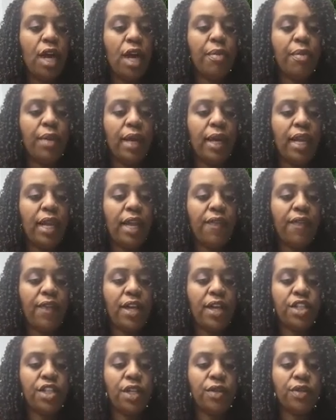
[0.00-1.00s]
But if I
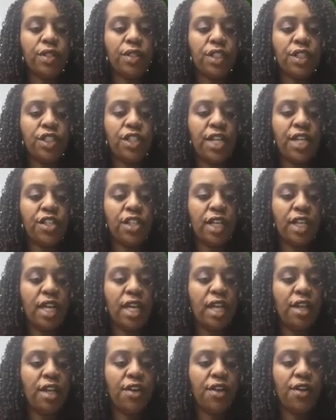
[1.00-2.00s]
chose to change the
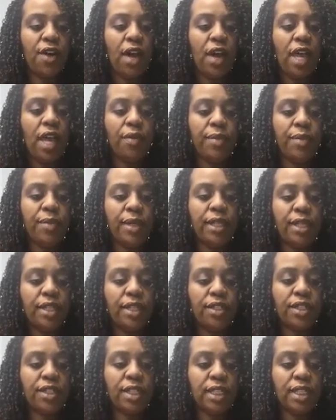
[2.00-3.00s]
color, it would be
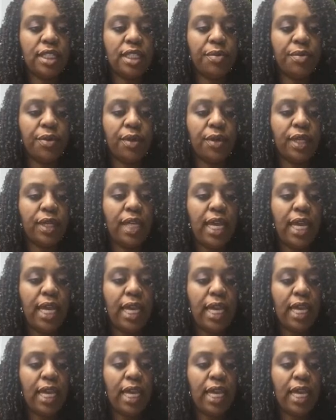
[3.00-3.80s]
just a simple click.